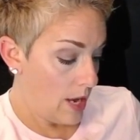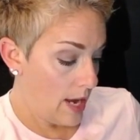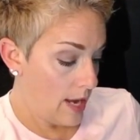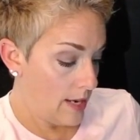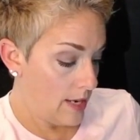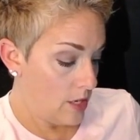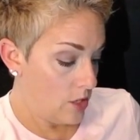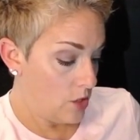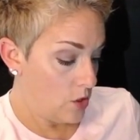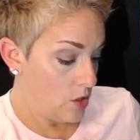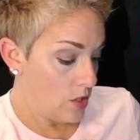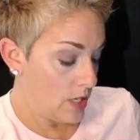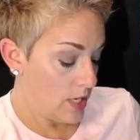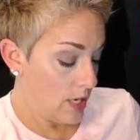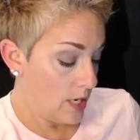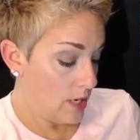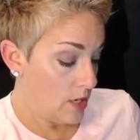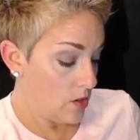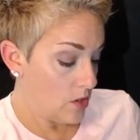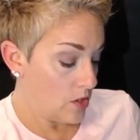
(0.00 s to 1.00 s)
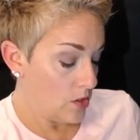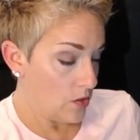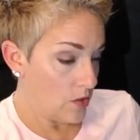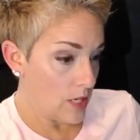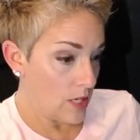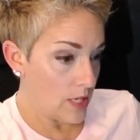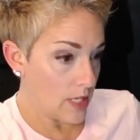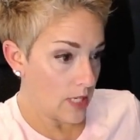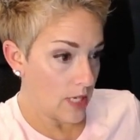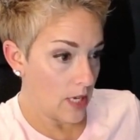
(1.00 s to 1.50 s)
I need you to stand here until
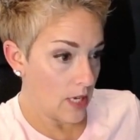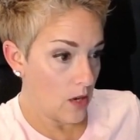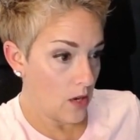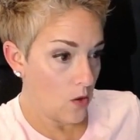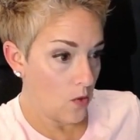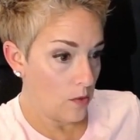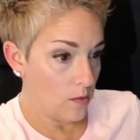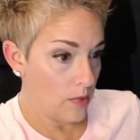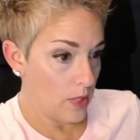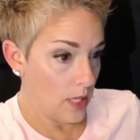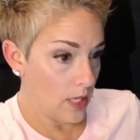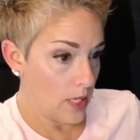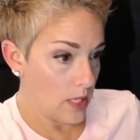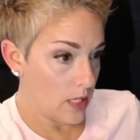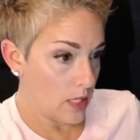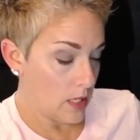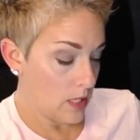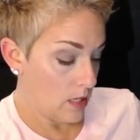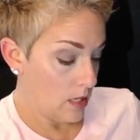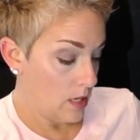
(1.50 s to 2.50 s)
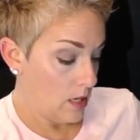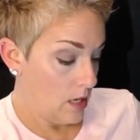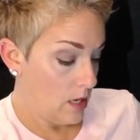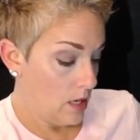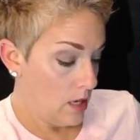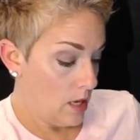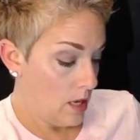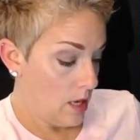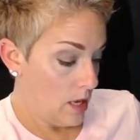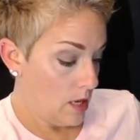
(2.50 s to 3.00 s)
things get going, please.
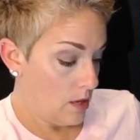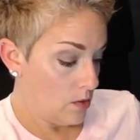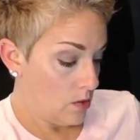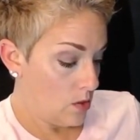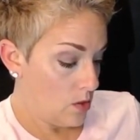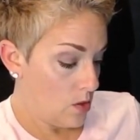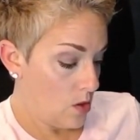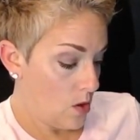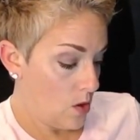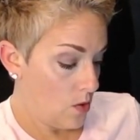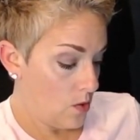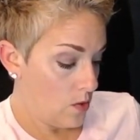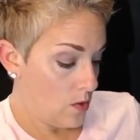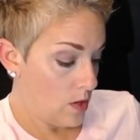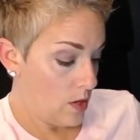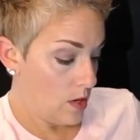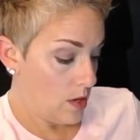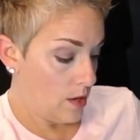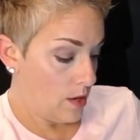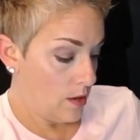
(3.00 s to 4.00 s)
I was told.